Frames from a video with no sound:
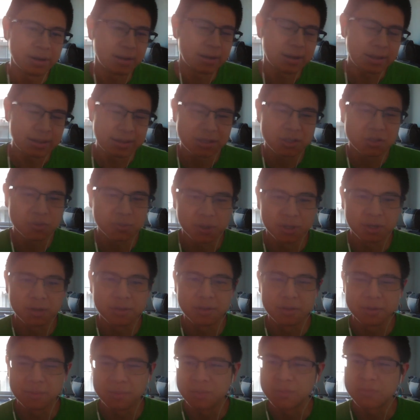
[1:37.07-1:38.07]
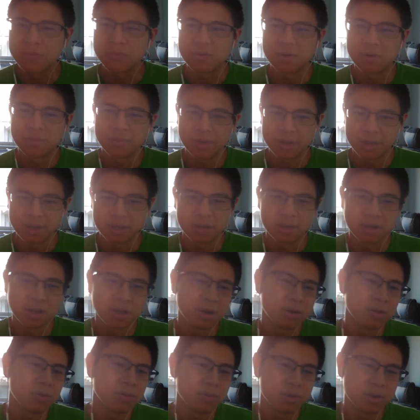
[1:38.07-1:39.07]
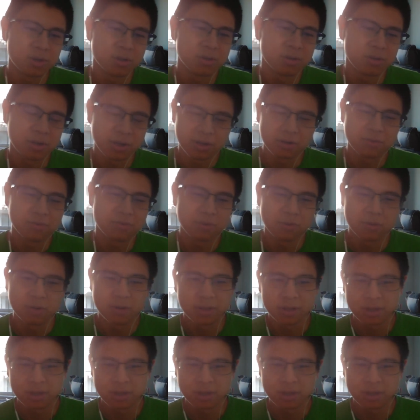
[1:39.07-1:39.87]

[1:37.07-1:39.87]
at least one of them from like an L3 to an L4,